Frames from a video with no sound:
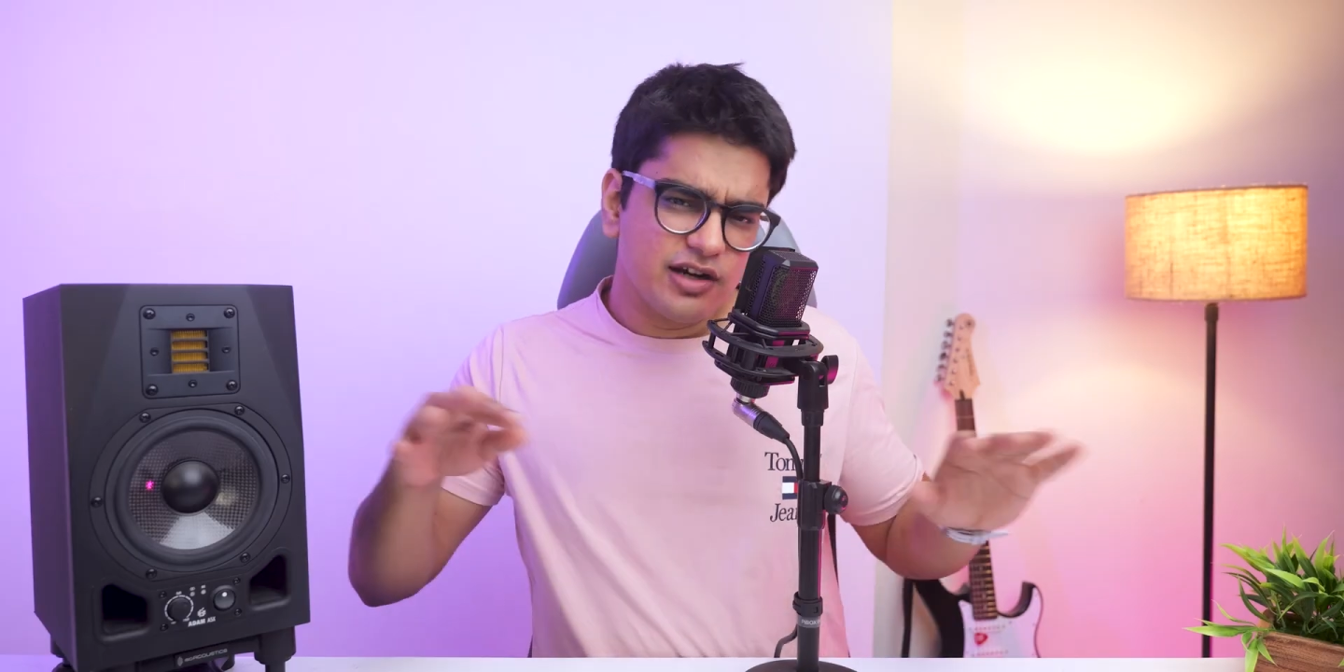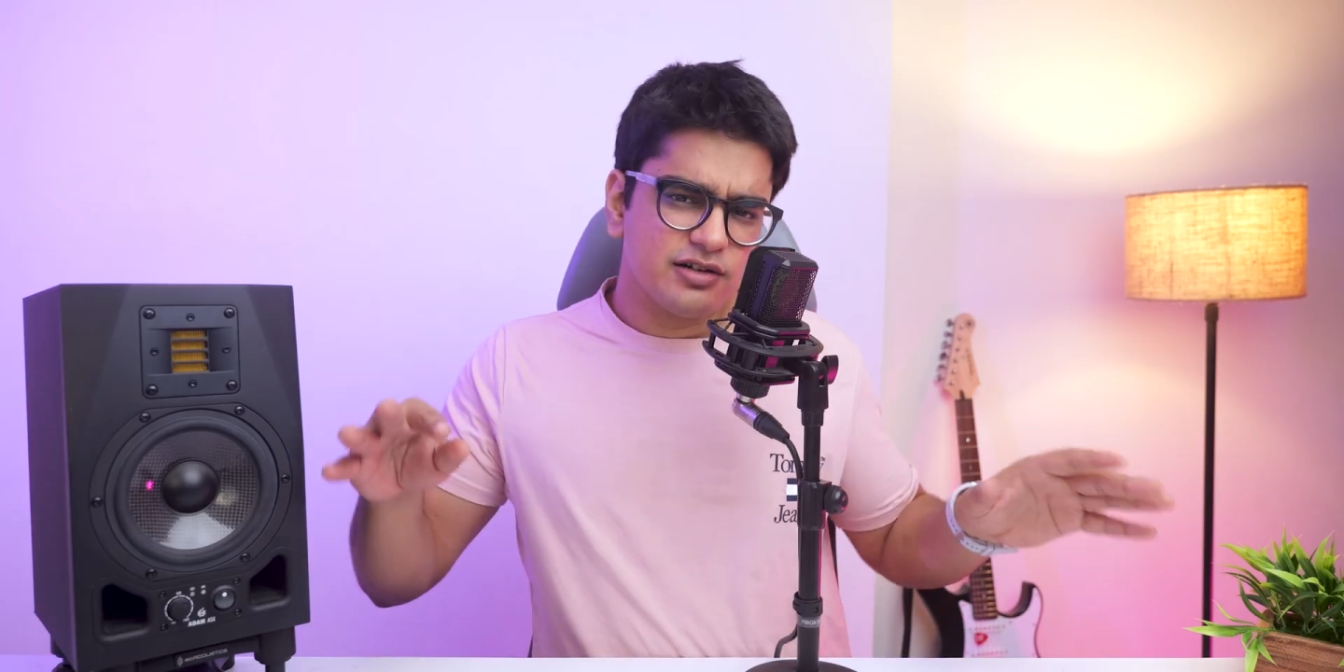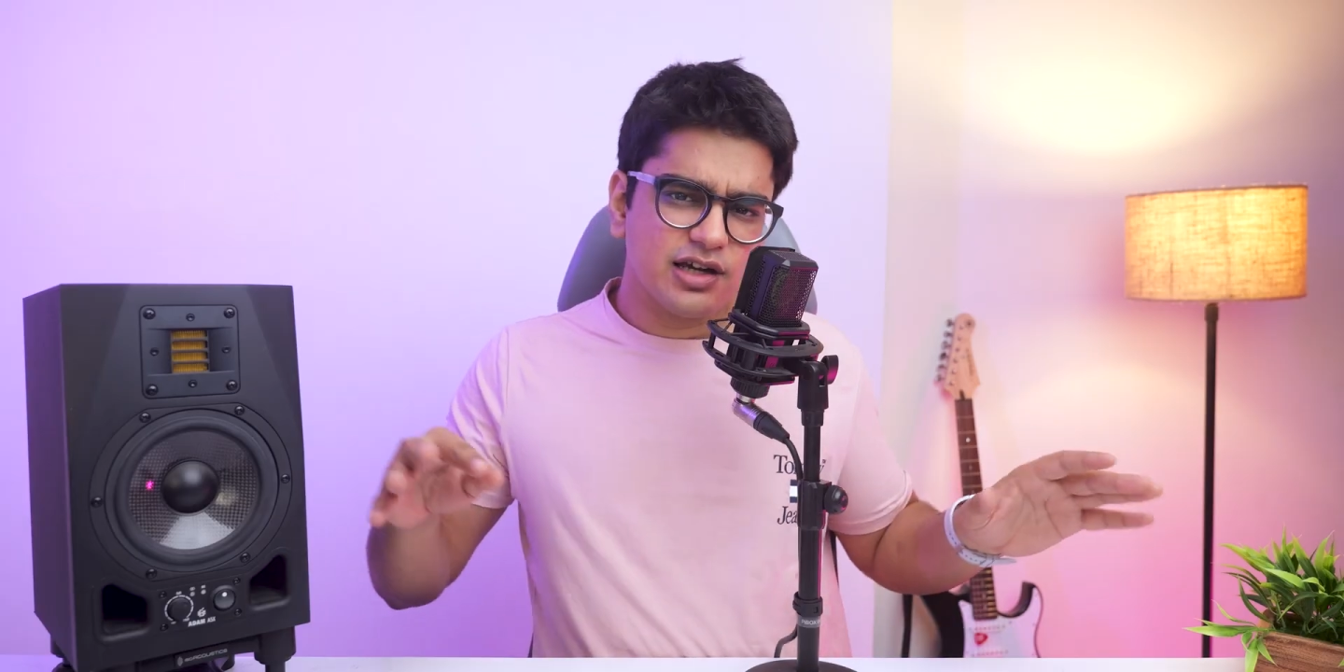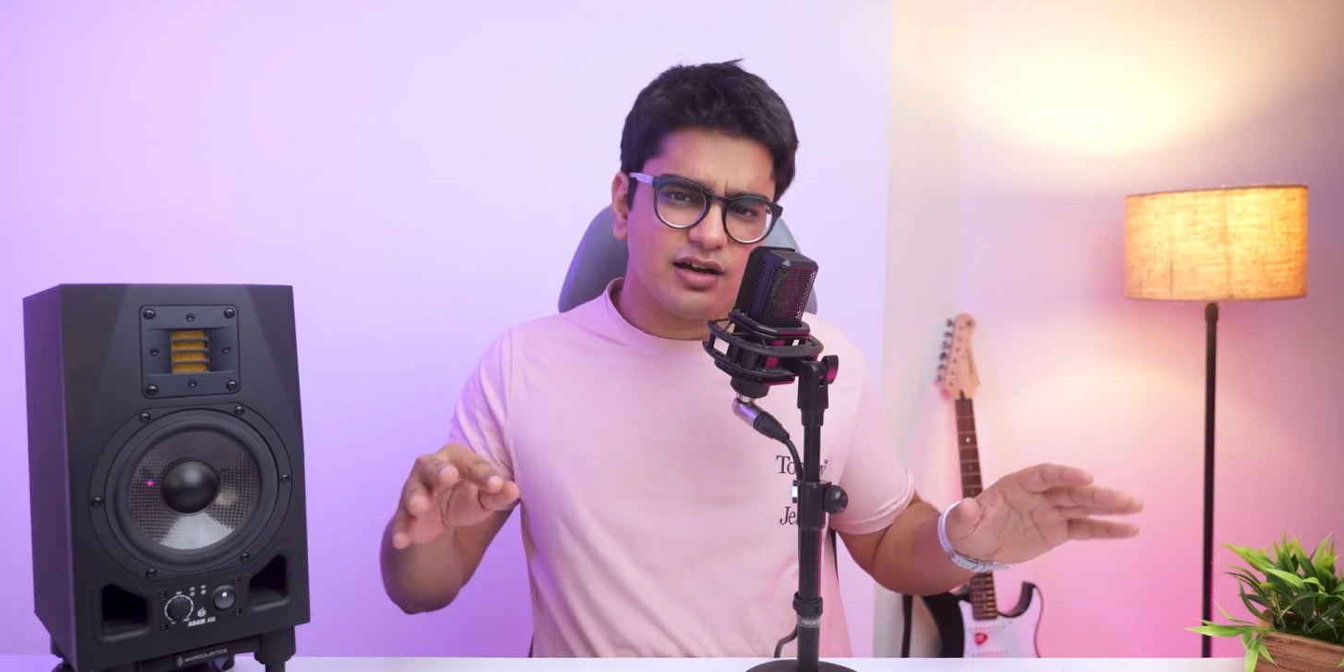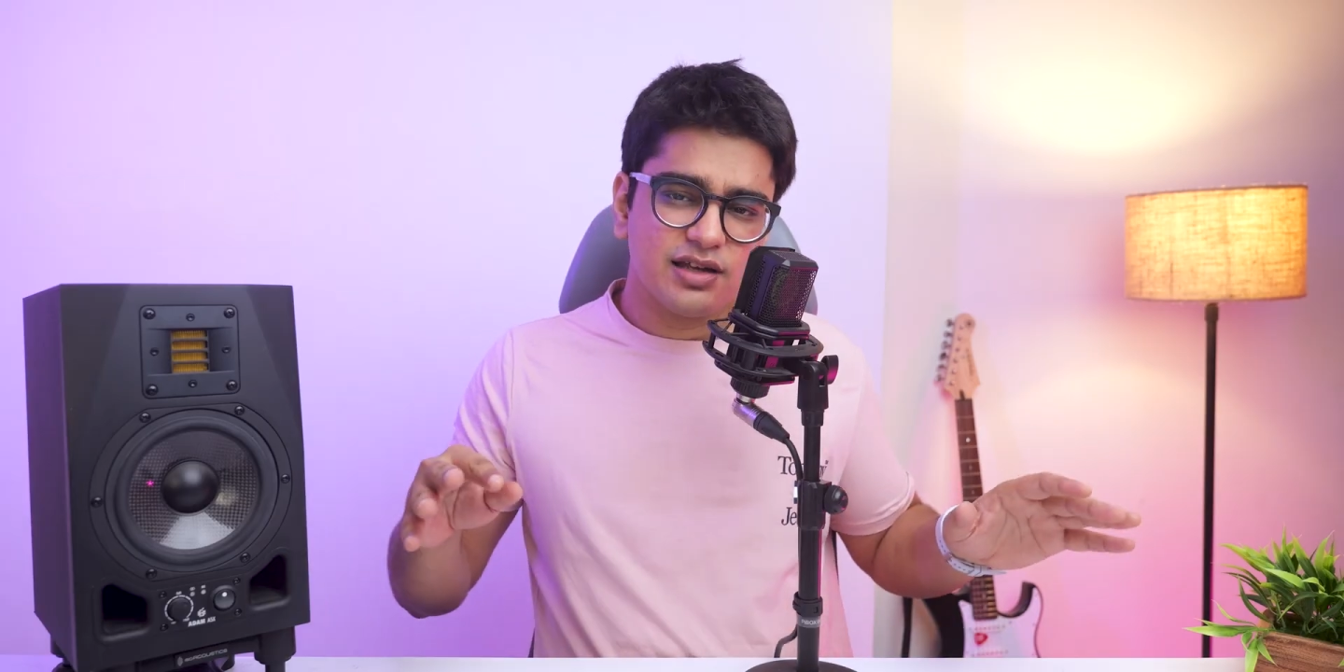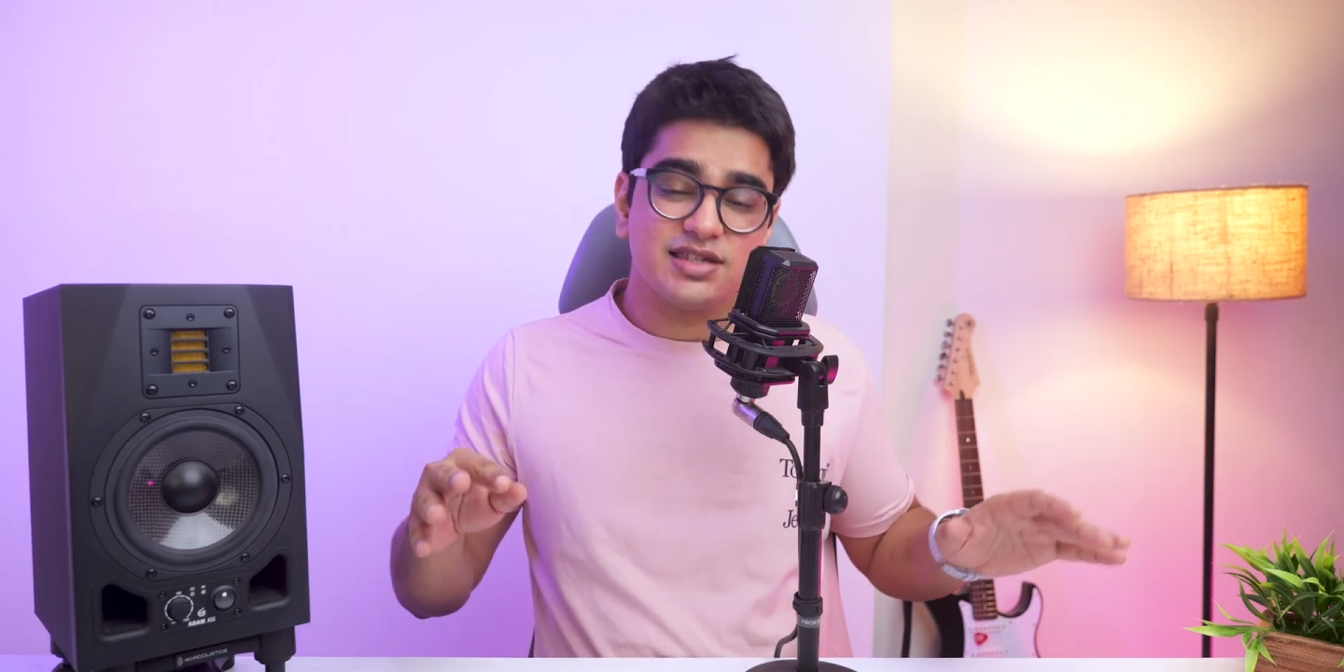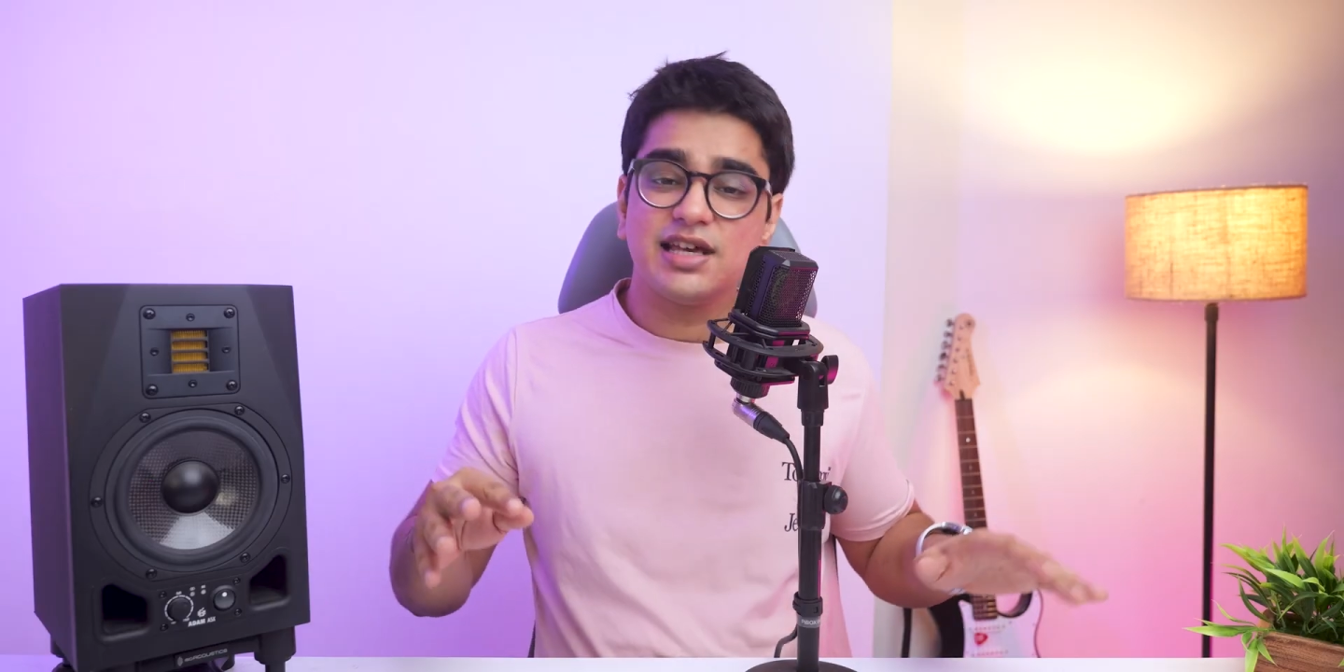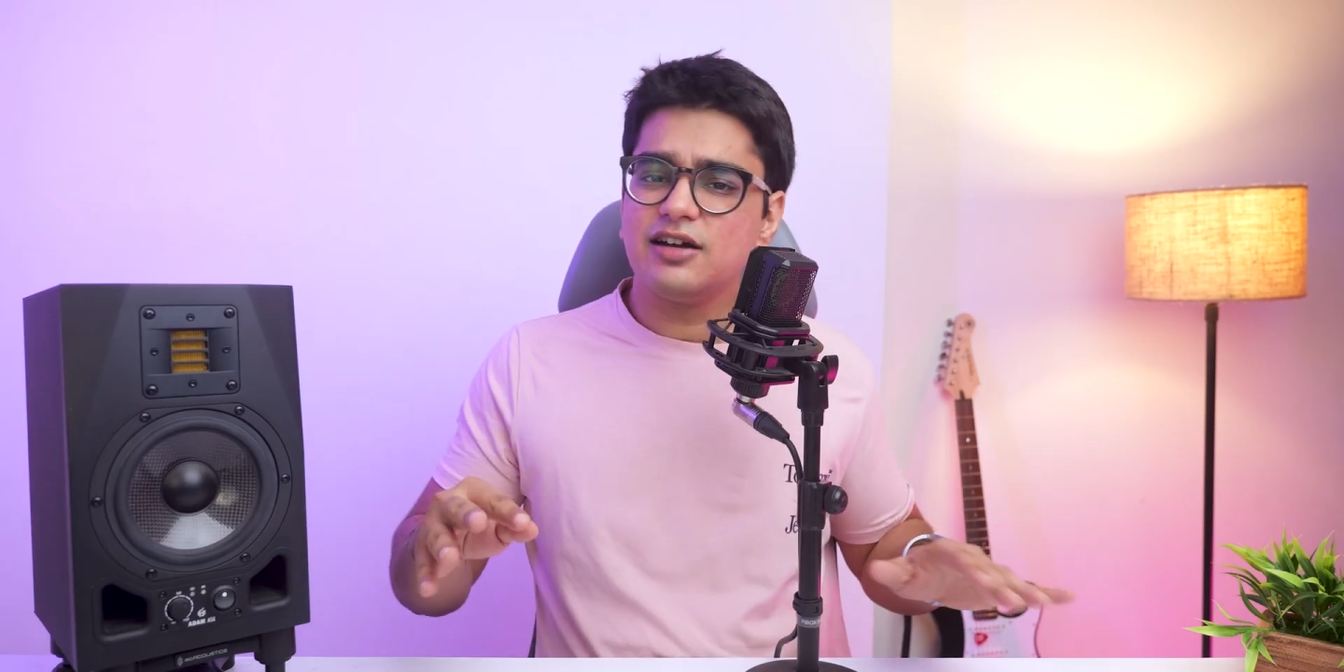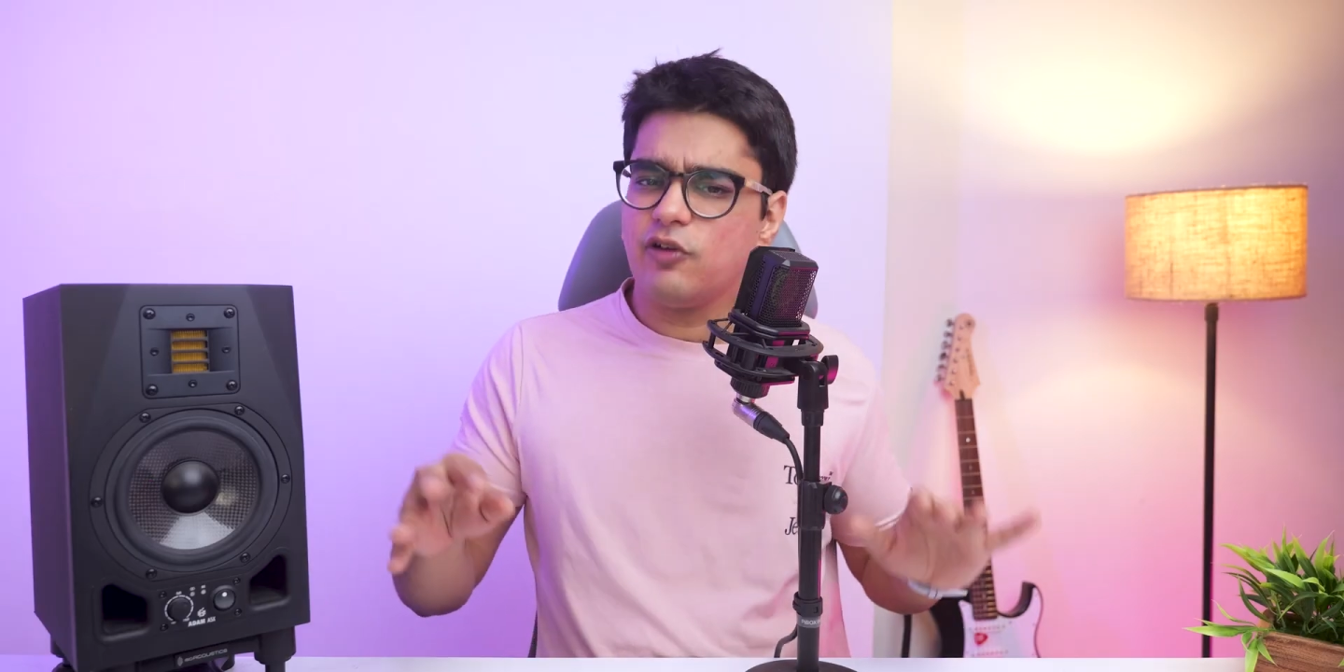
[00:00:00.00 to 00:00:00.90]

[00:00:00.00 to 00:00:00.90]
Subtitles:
area is that